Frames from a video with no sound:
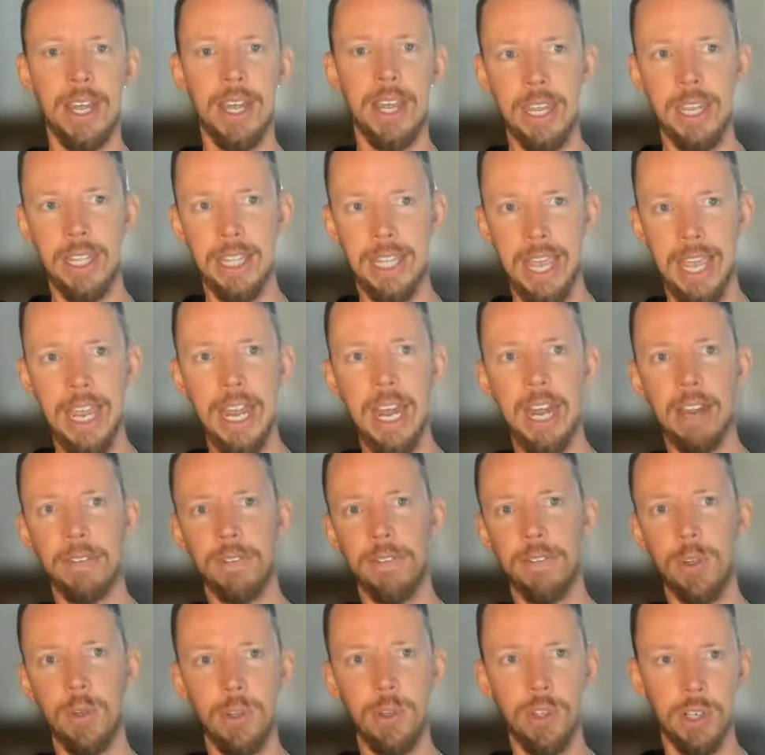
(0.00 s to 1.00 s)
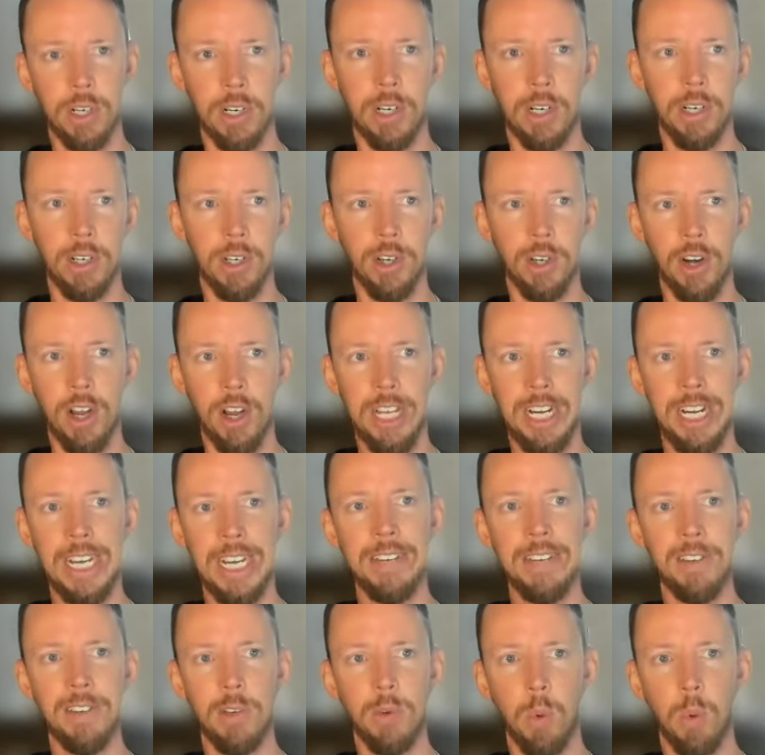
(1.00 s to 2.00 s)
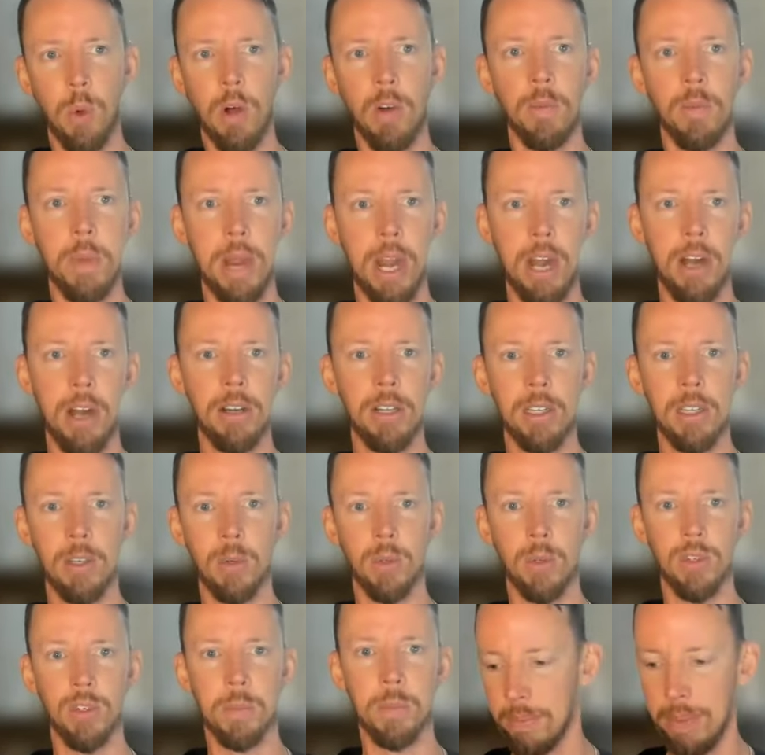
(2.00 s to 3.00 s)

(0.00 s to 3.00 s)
In the AI future, you're not going to need 12 paralegals.